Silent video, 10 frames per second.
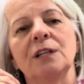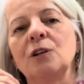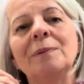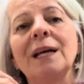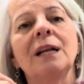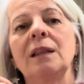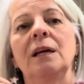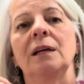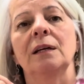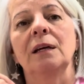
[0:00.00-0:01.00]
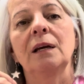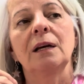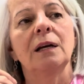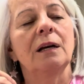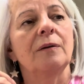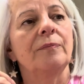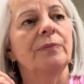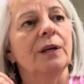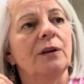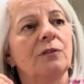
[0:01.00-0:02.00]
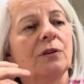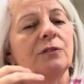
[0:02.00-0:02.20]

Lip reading: It could be anything. So